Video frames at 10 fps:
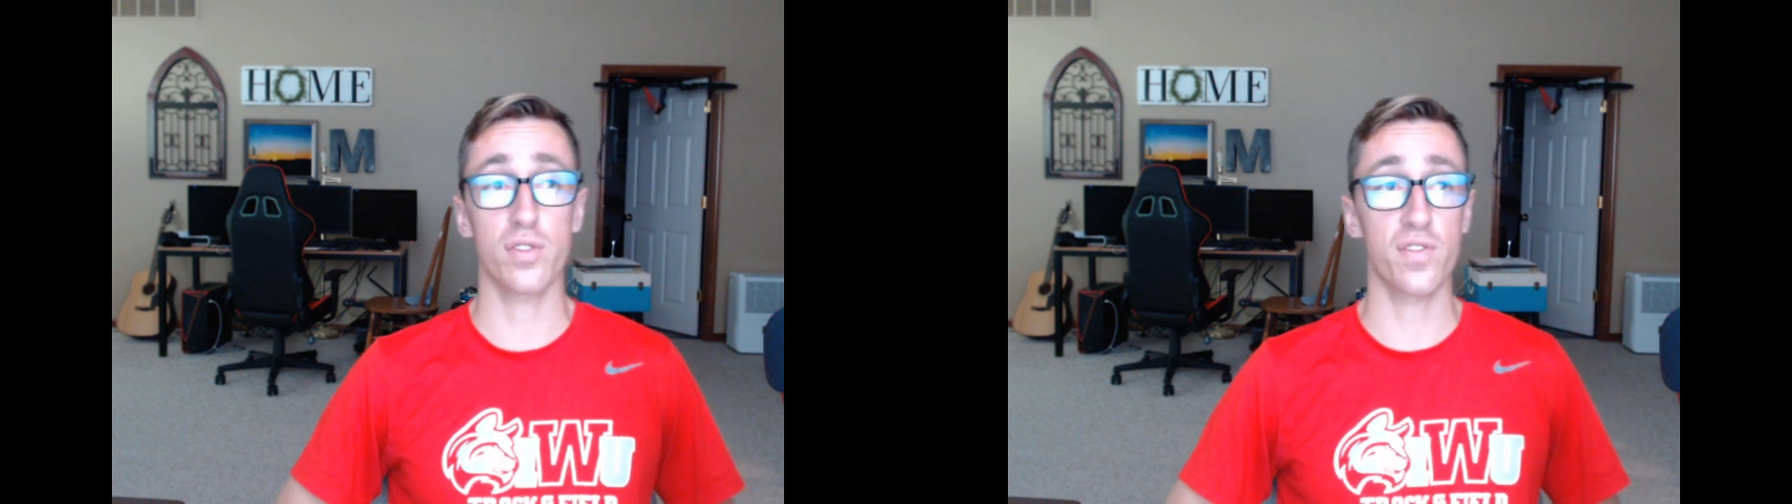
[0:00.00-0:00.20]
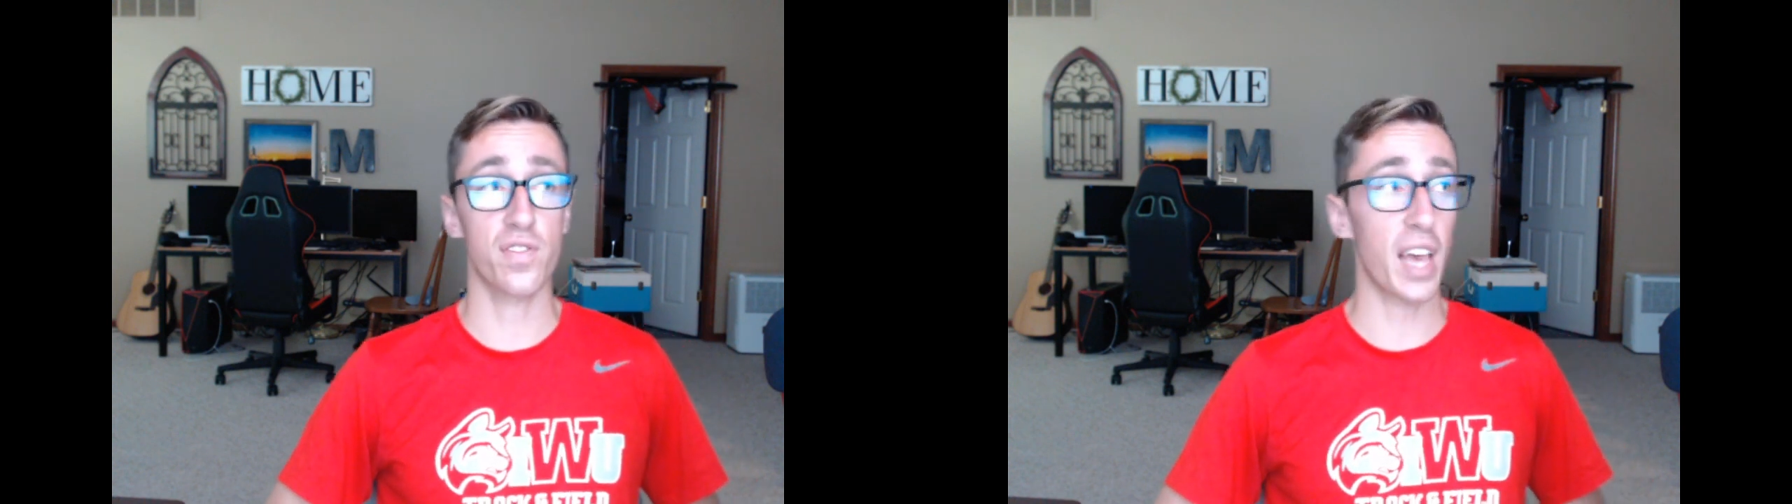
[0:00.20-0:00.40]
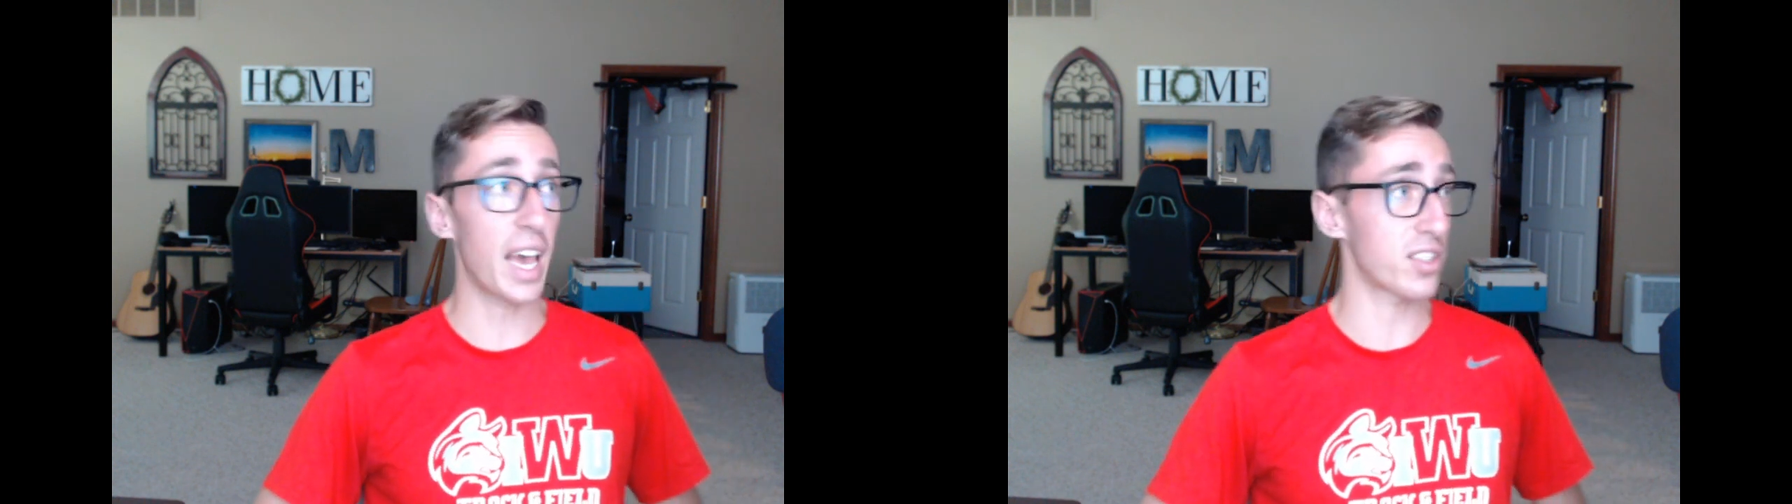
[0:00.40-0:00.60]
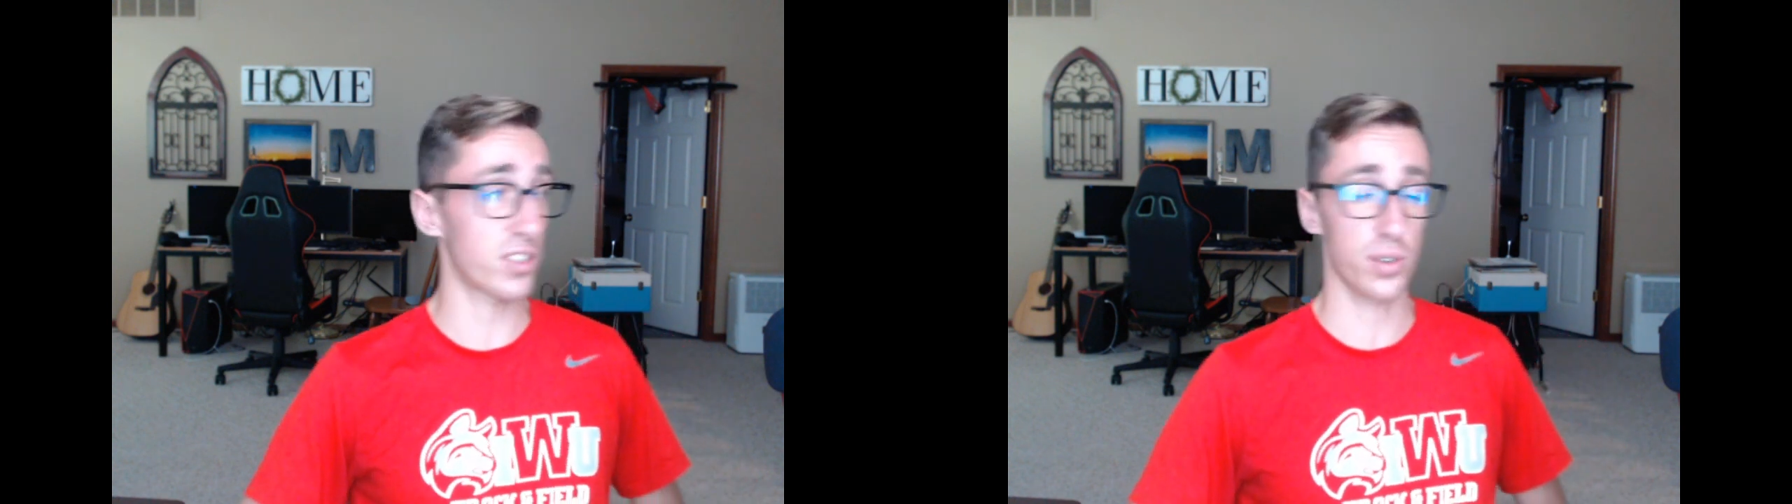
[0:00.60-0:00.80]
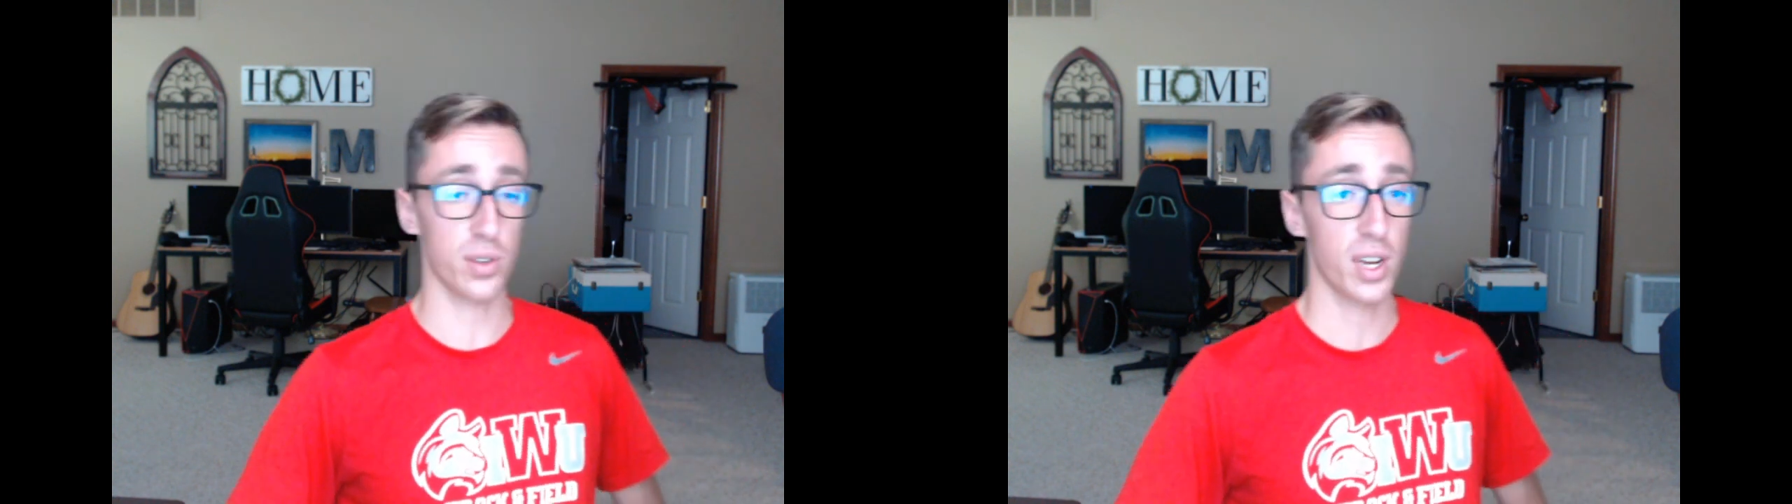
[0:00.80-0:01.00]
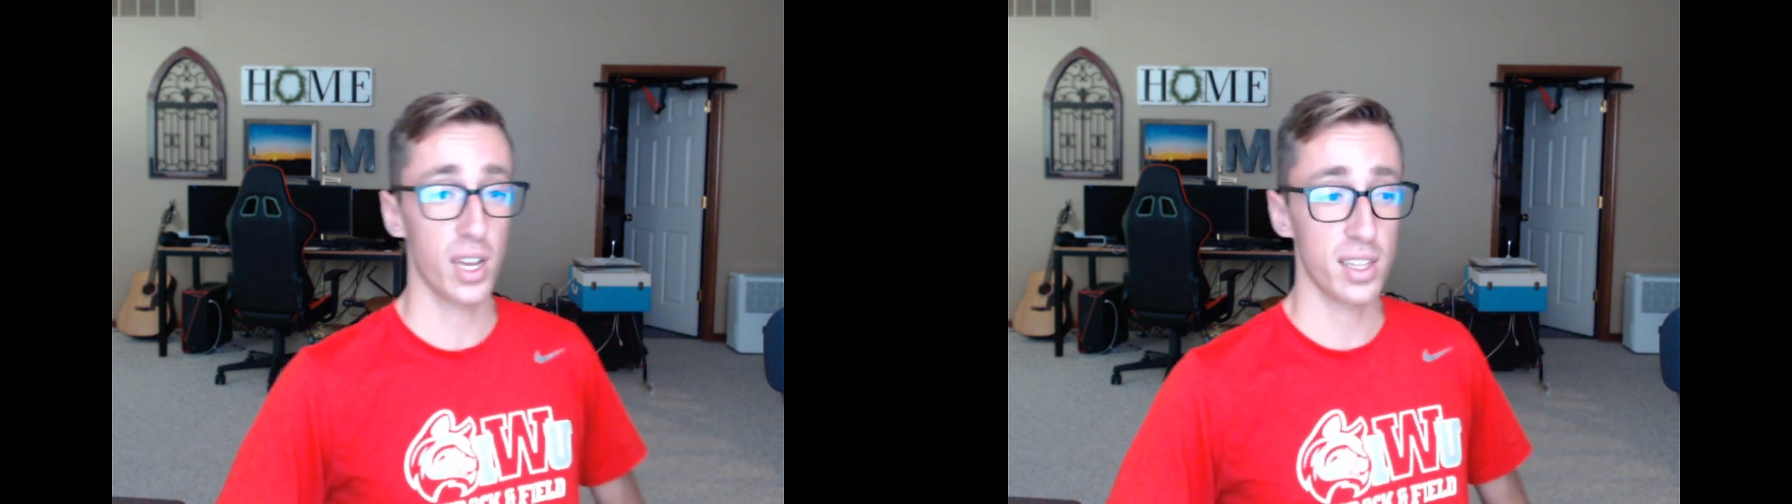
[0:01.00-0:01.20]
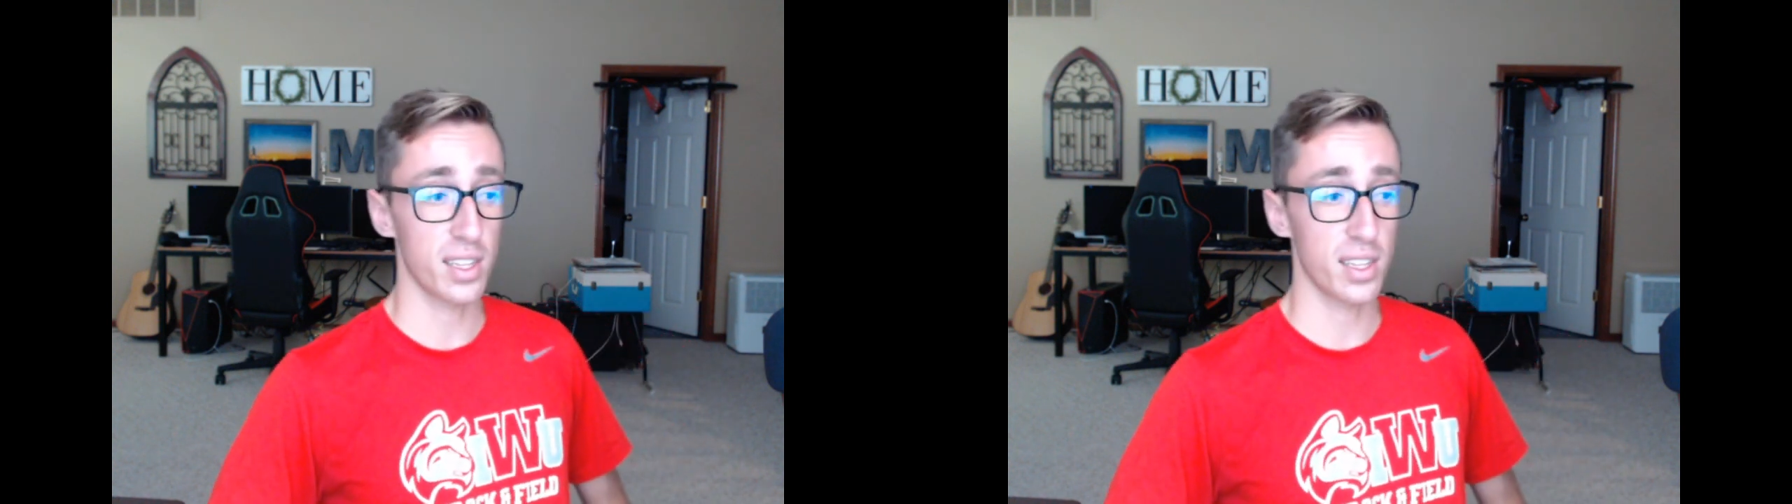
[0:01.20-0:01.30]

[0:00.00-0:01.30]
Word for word: faster than